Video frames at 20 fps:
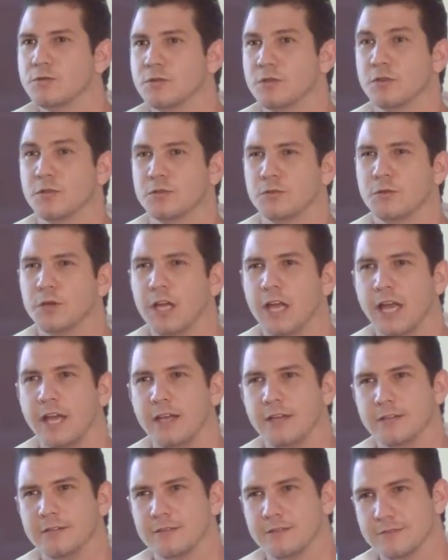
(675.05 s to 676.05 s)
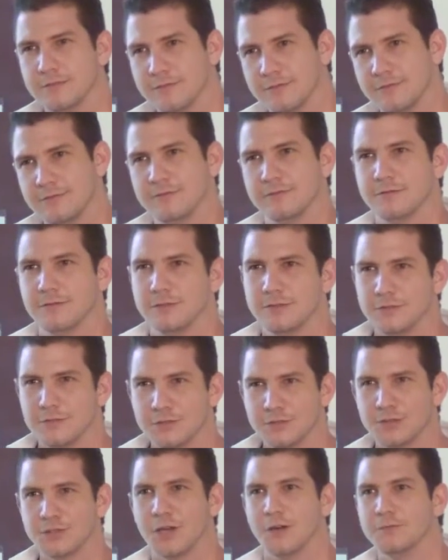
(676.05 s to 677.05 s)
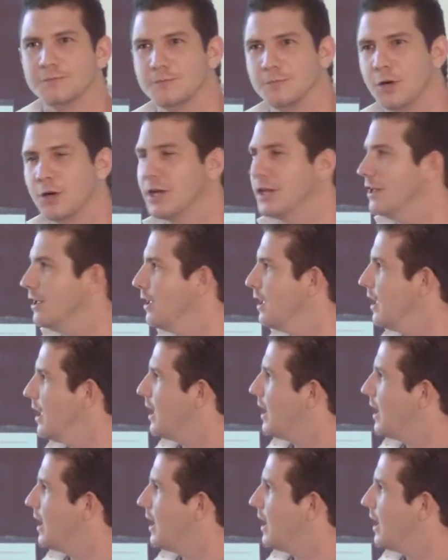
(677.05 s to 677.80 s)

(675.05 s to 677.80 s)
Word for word: So to gain to some money,